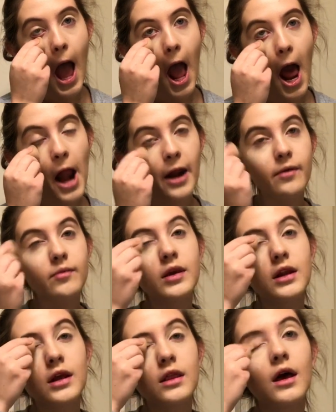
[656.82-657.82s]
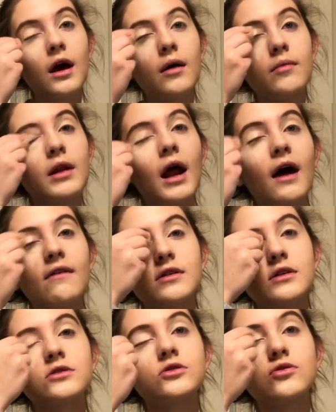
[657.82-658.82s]
And meeting them and
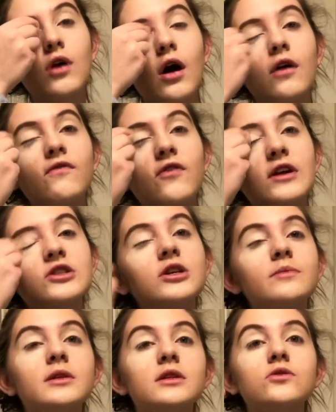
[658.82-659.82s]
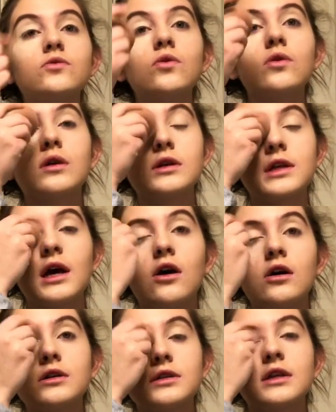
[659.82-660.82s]
having strong friendships at school, because I
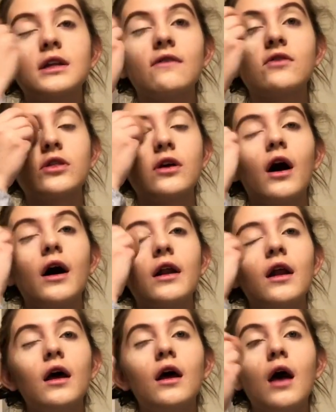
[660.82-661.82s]
honestly never thought